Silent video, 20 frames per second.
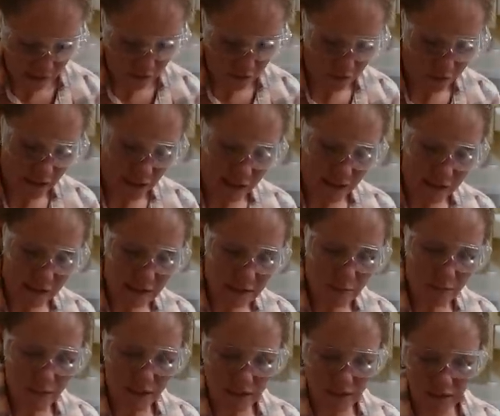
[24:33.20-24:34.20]
so that
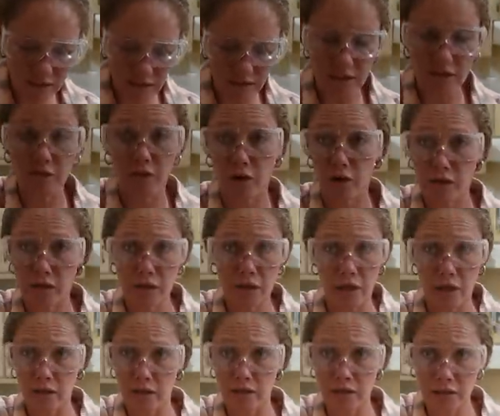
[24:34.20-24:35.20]
is mixed in as far as
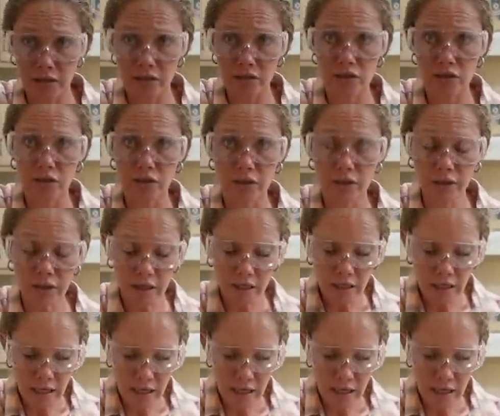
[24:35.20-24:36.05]
color is concerned.